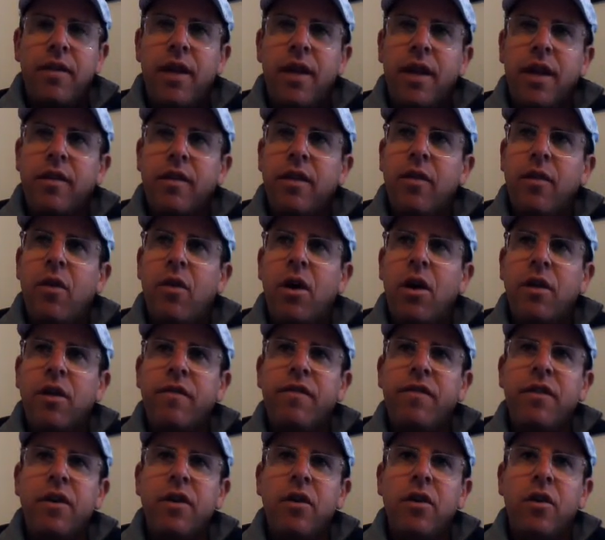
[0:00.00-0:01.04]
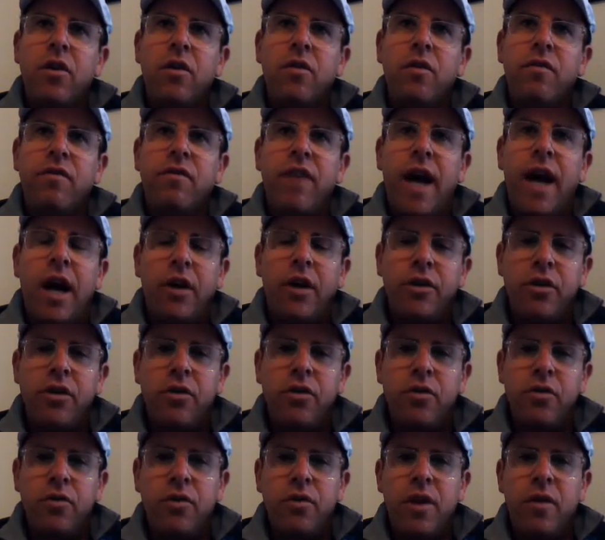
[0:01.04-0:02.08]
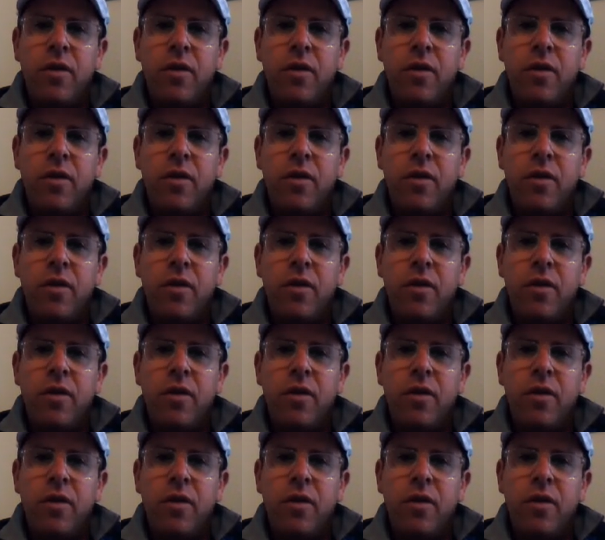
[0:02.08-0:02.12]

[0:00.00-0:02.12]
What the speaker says: Like they want to feel valued,